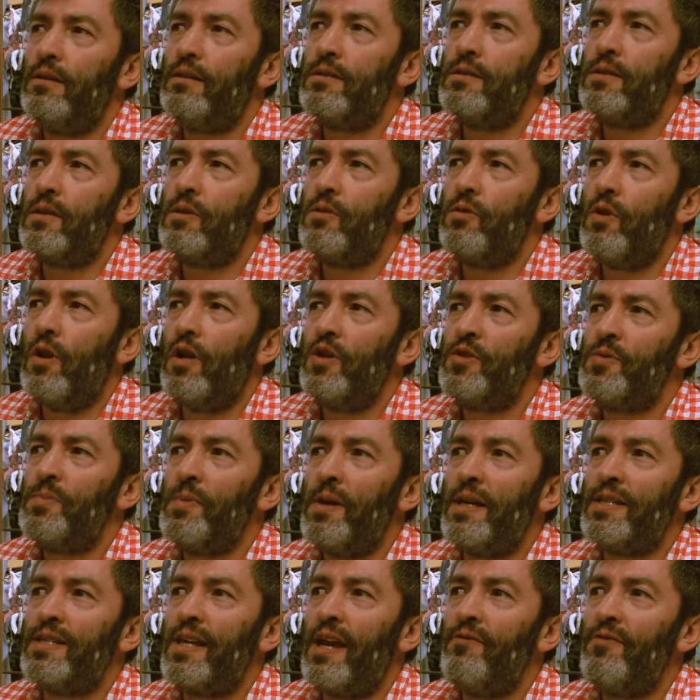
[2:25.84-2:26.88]
So
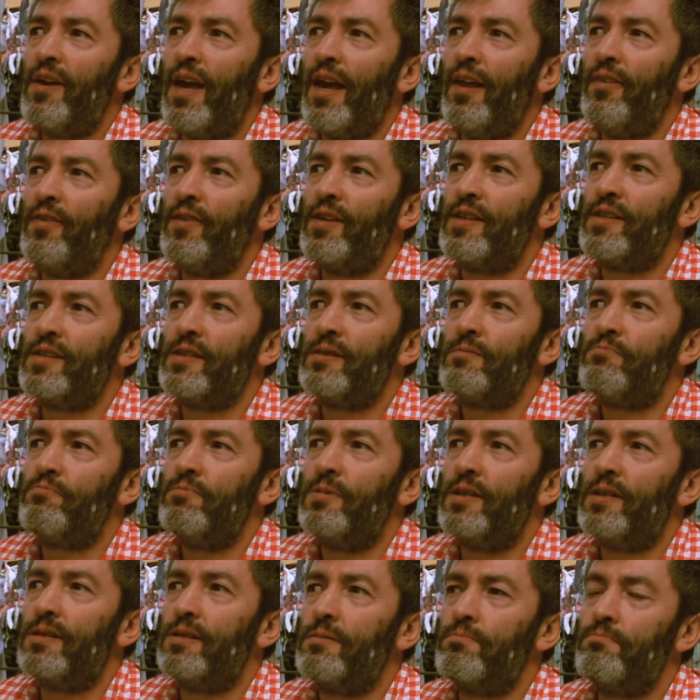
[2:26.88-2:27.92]
Craftspace have had this
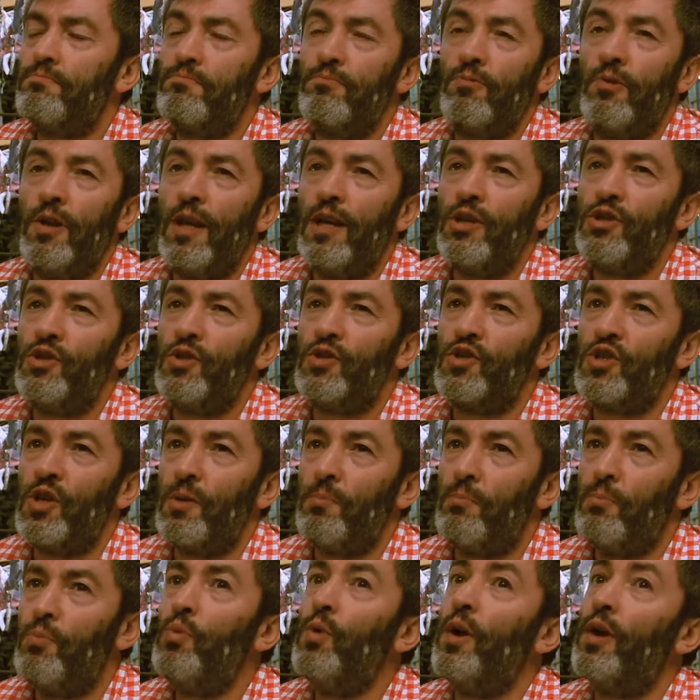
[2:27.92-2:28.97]
relationship
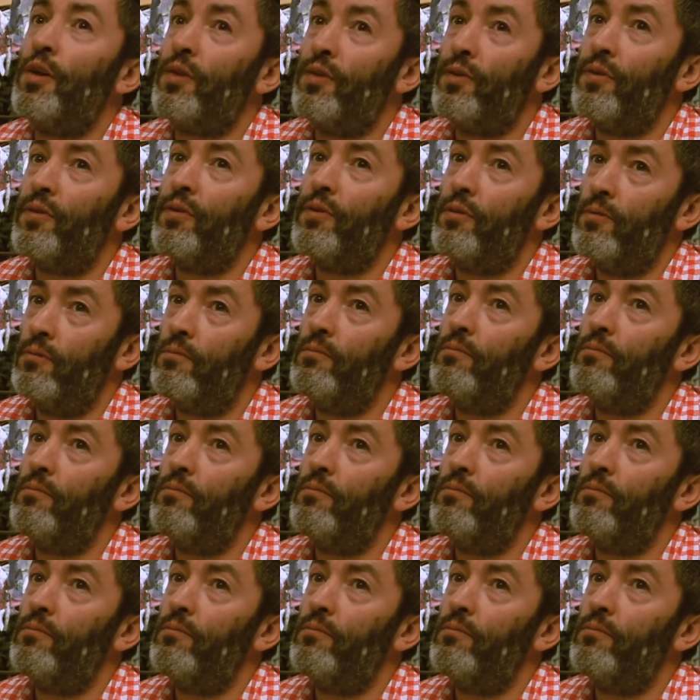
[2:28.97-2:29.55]
with